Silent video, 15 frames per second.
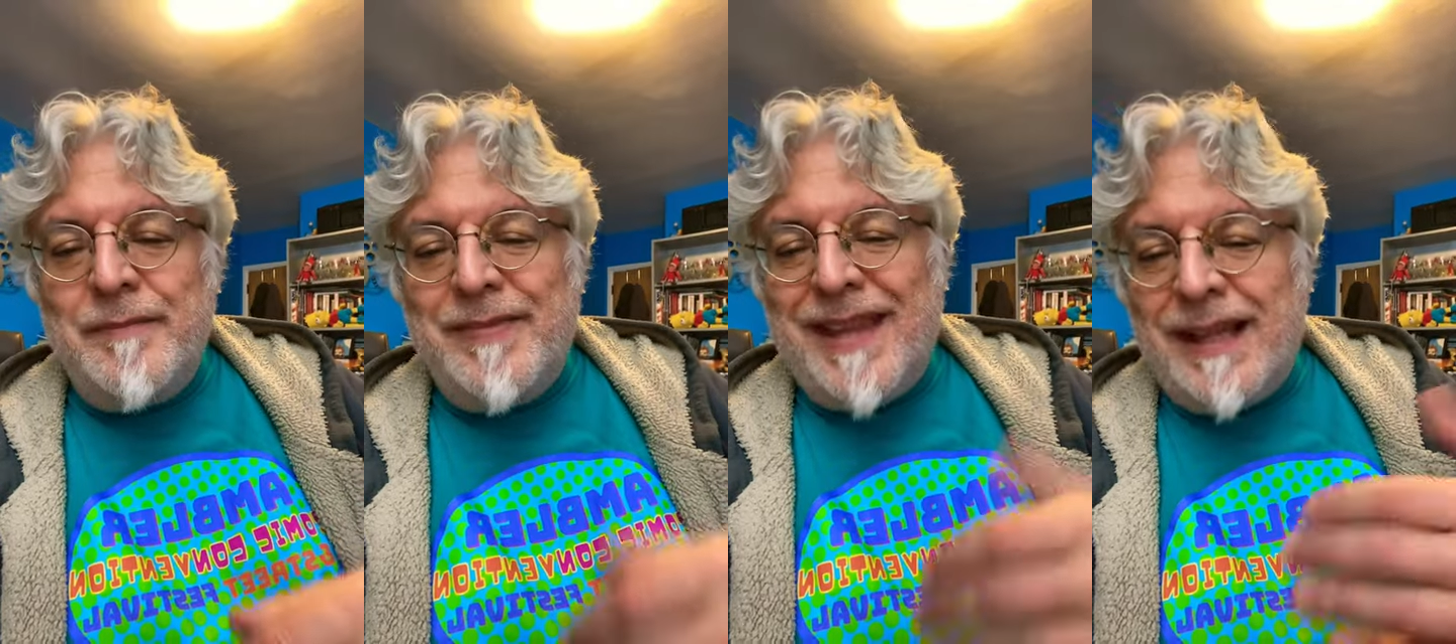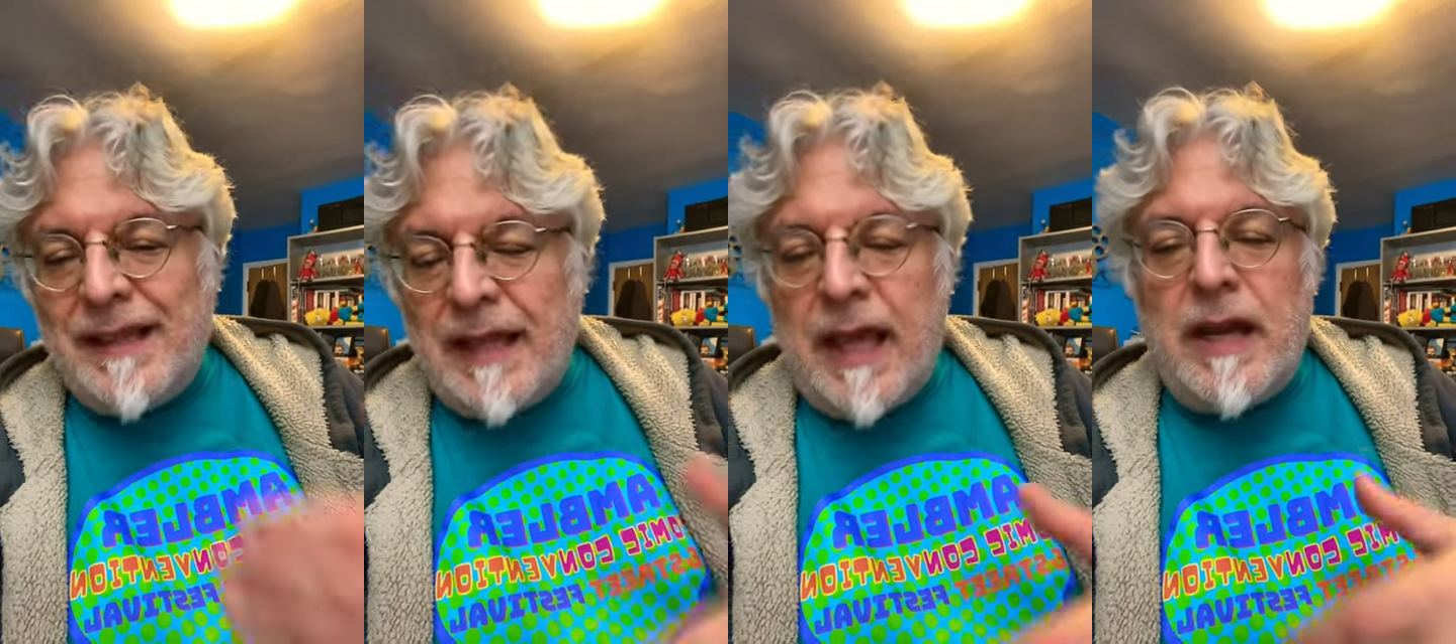And
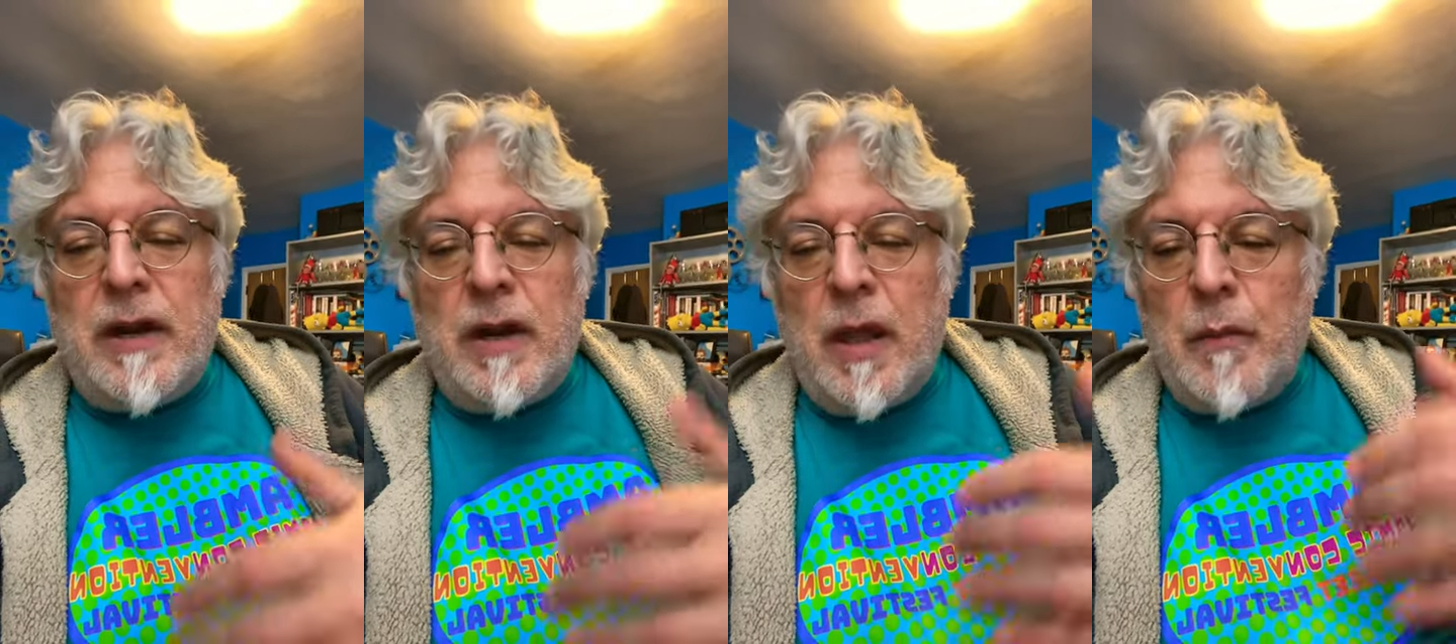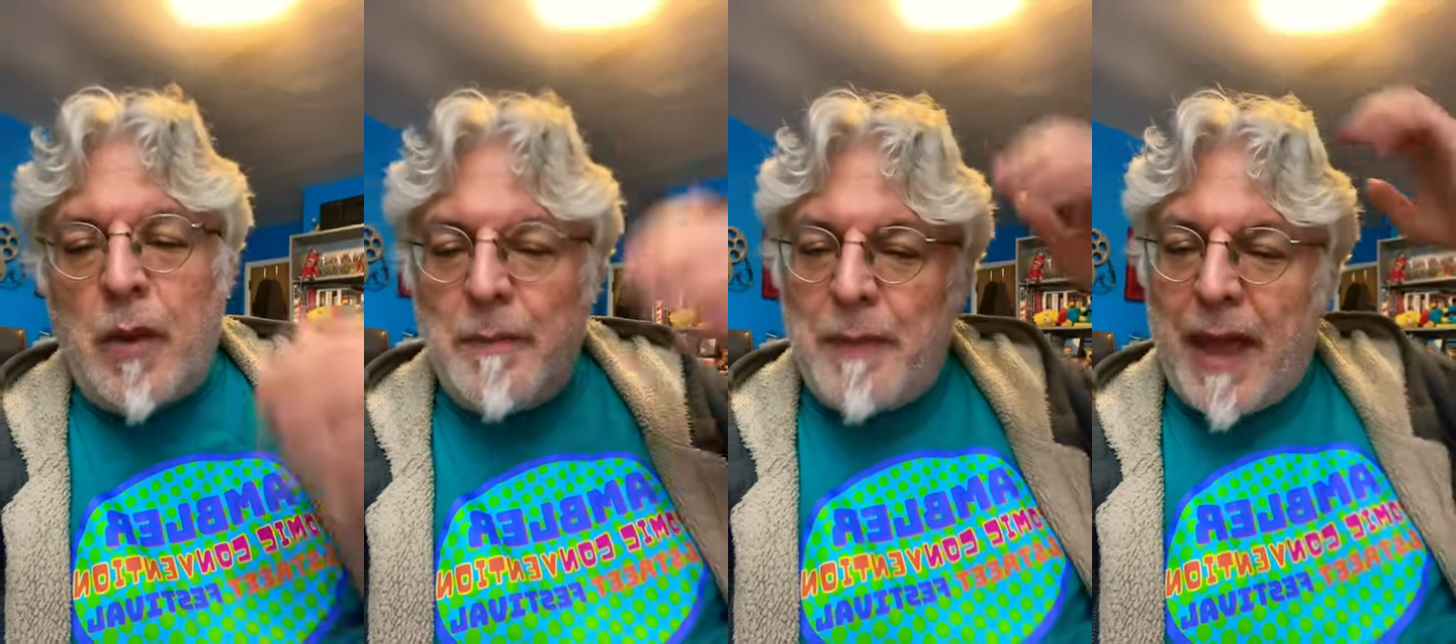then later
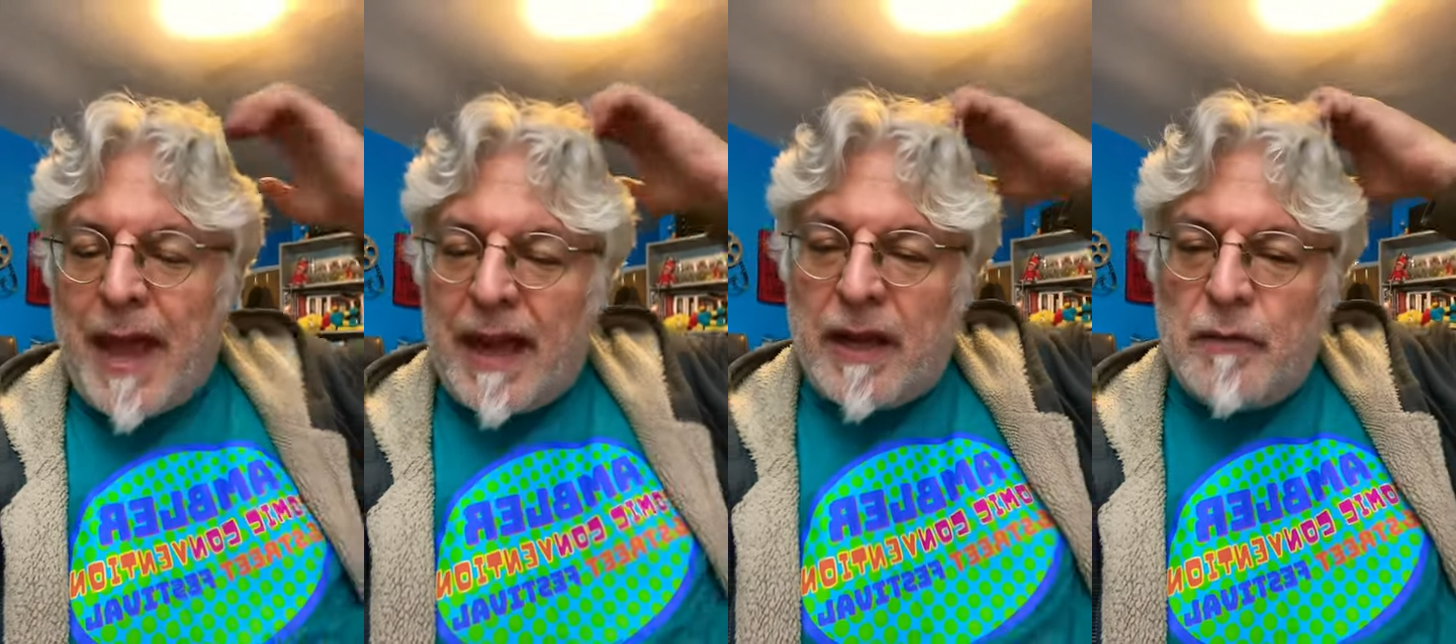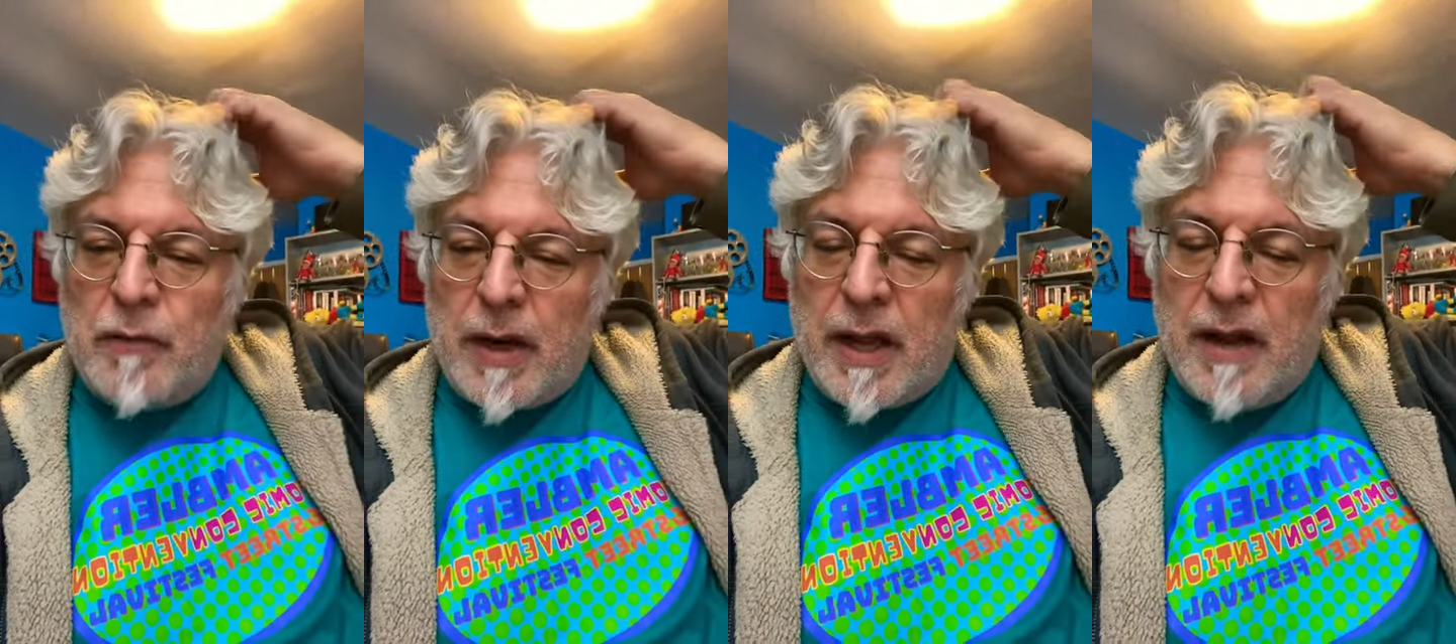they went
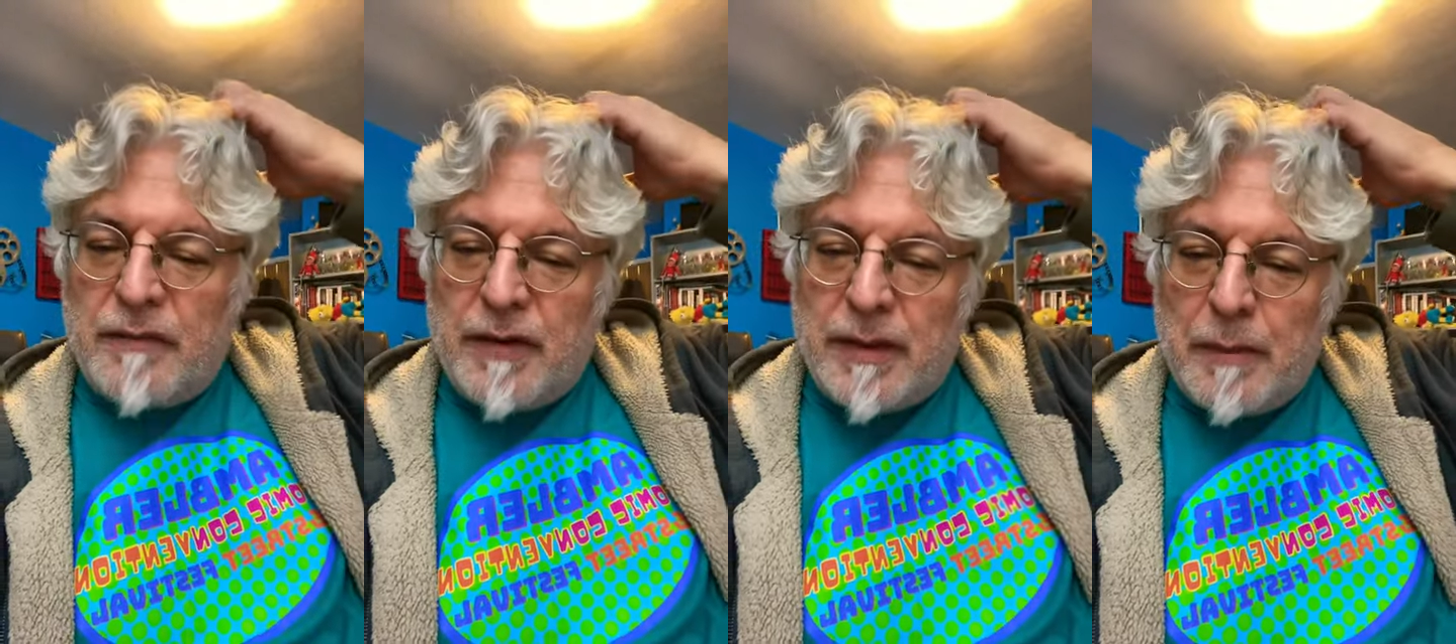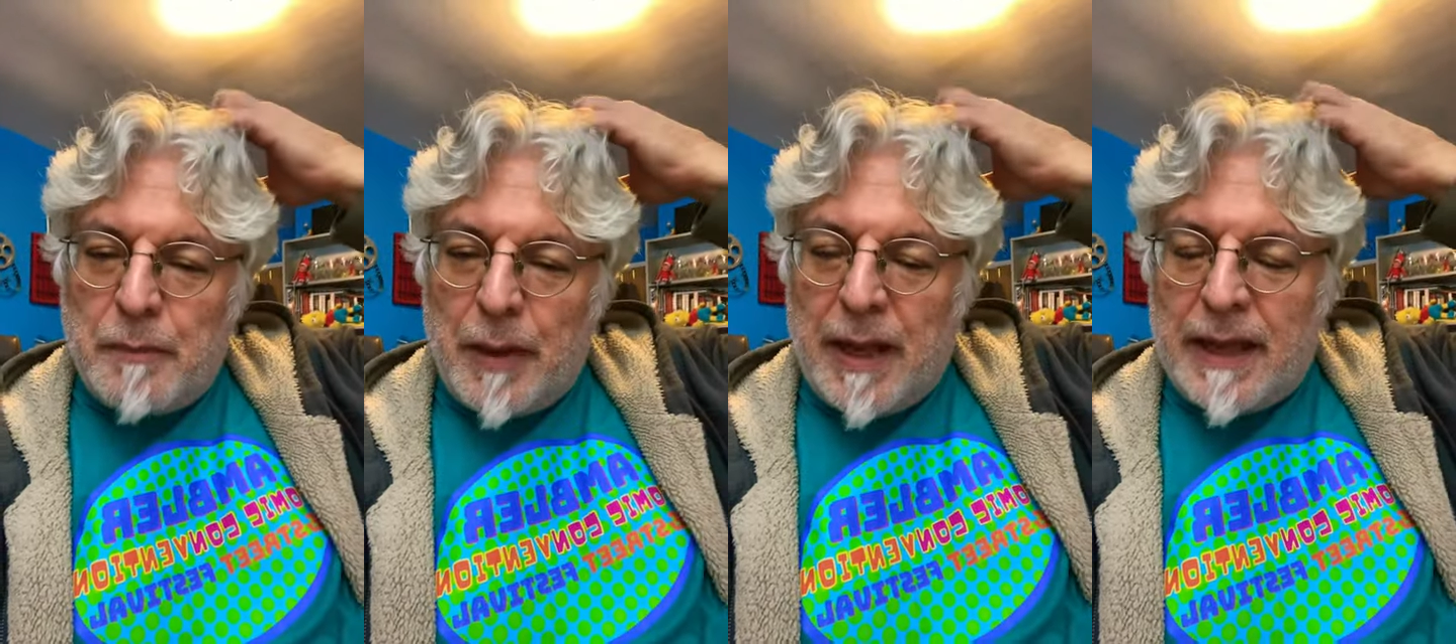back and recovered
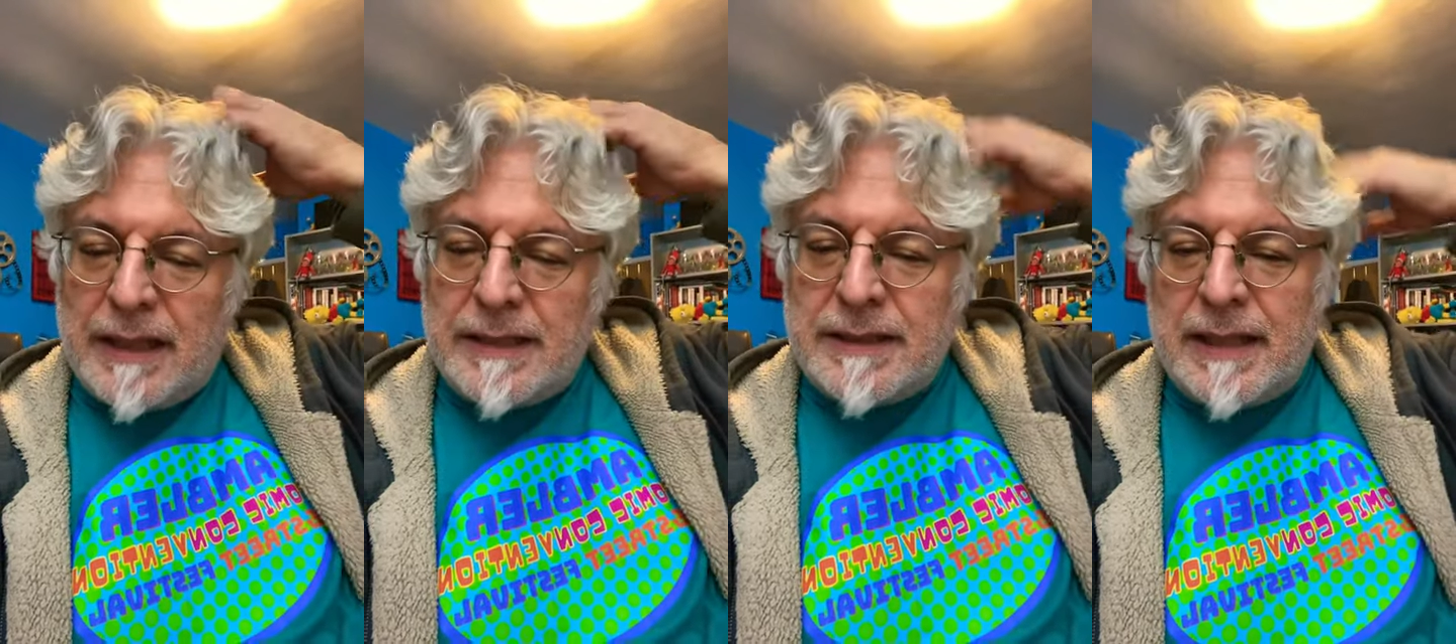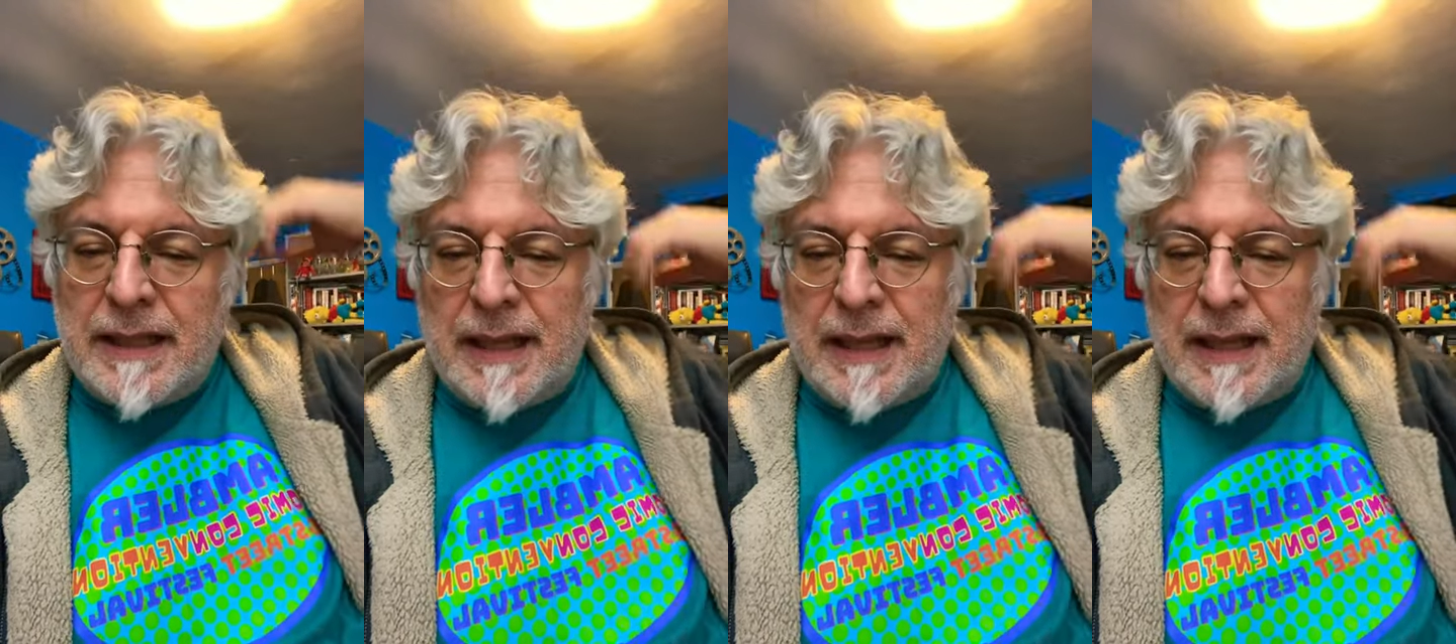the bikes,